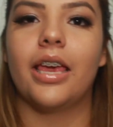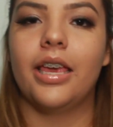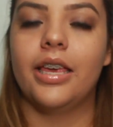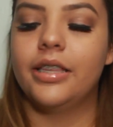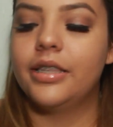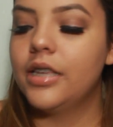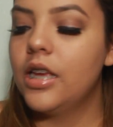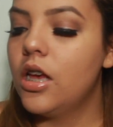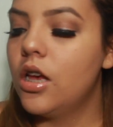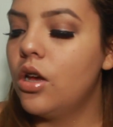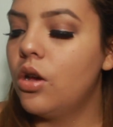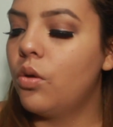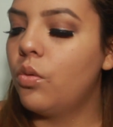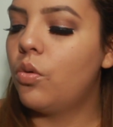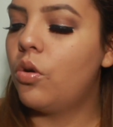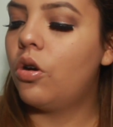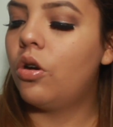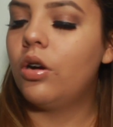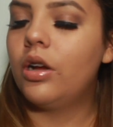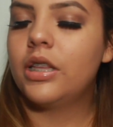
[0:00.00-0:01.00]
is,
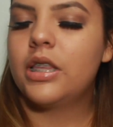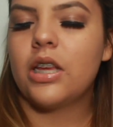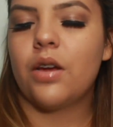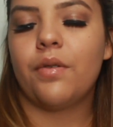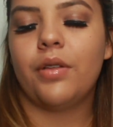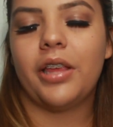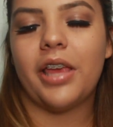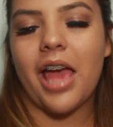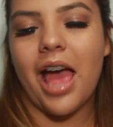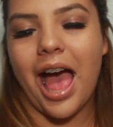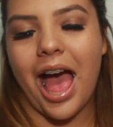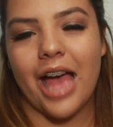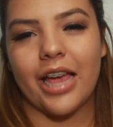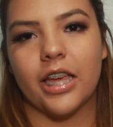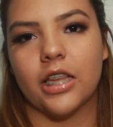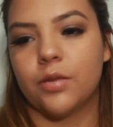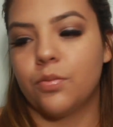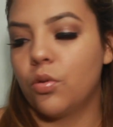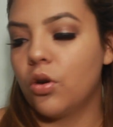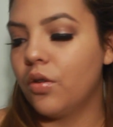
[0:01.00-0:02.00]
well, it's not really a
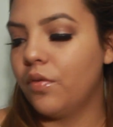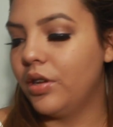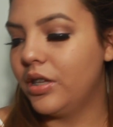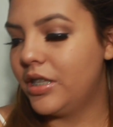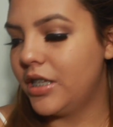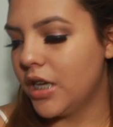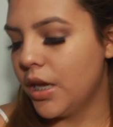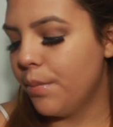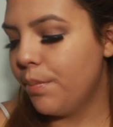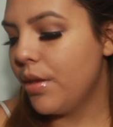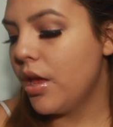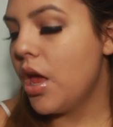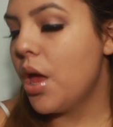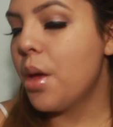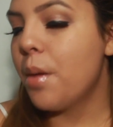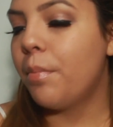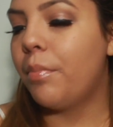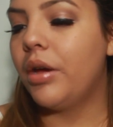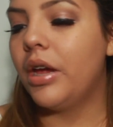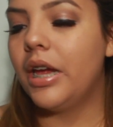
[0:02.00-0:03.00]
hack, it's more of a tip,
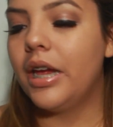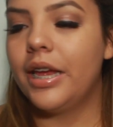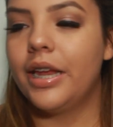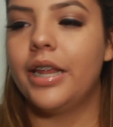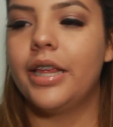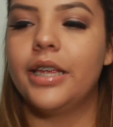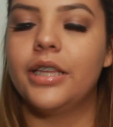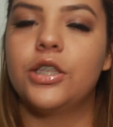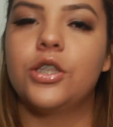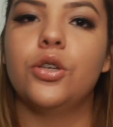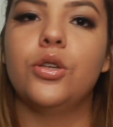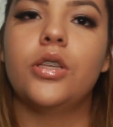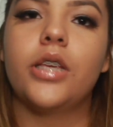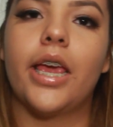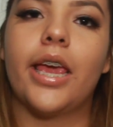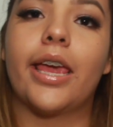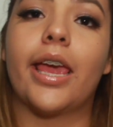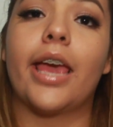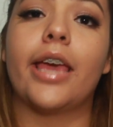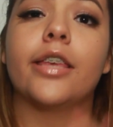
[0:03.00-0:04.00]
but it is to
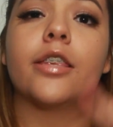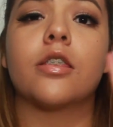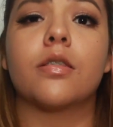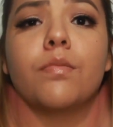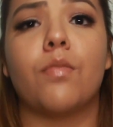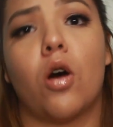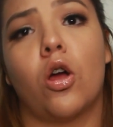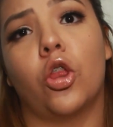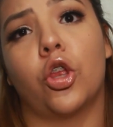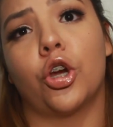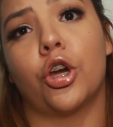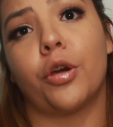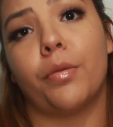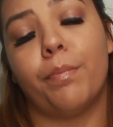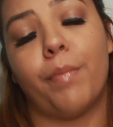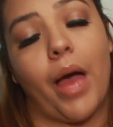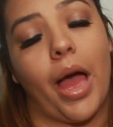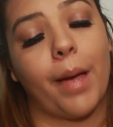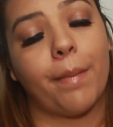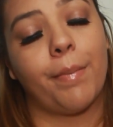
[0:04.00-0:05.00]
take a smaller
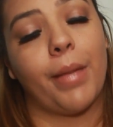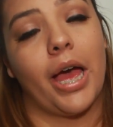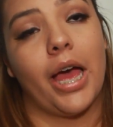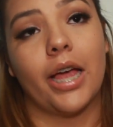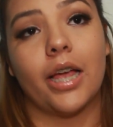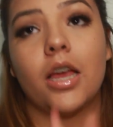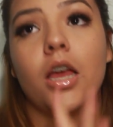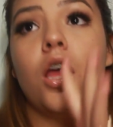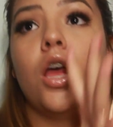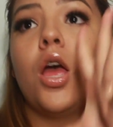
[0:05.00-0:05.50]
backpack,